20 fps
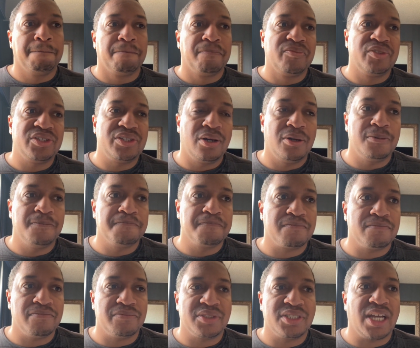So
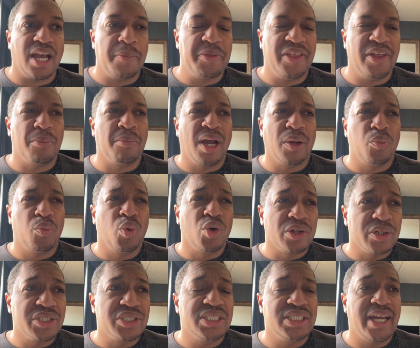I think my
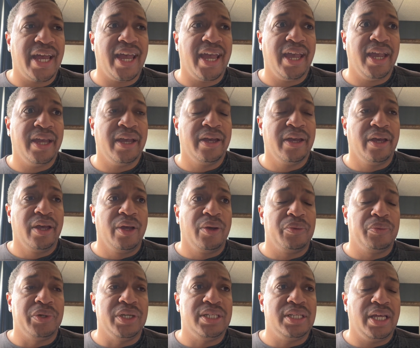worst day,
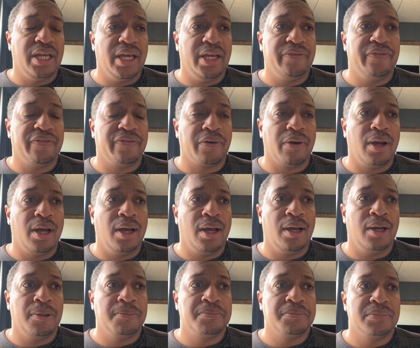we did
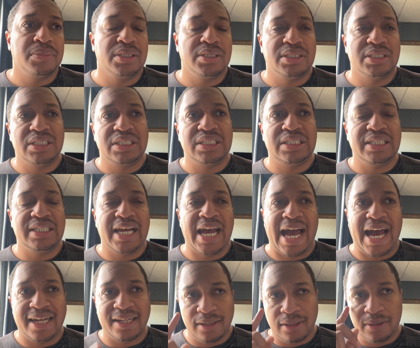from
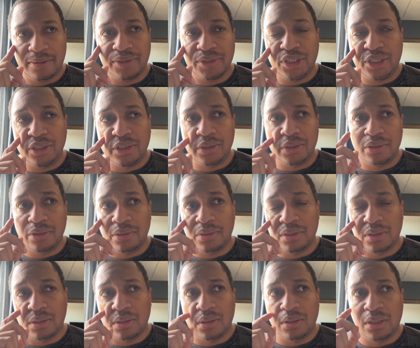Seattle to
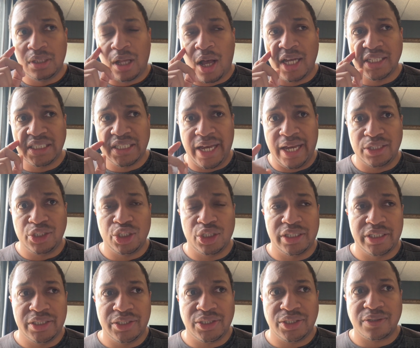Los
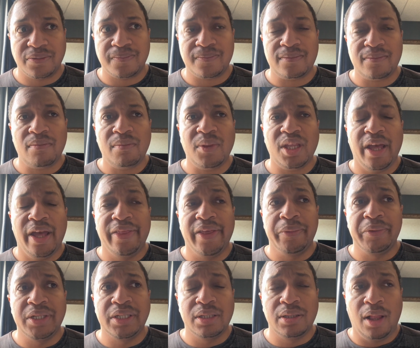Angeles, and then
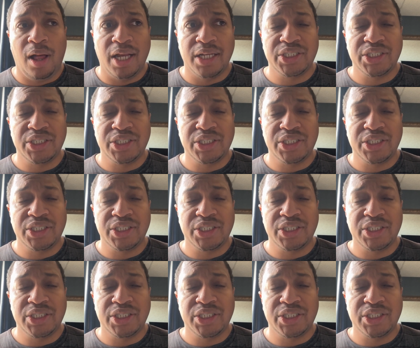we did we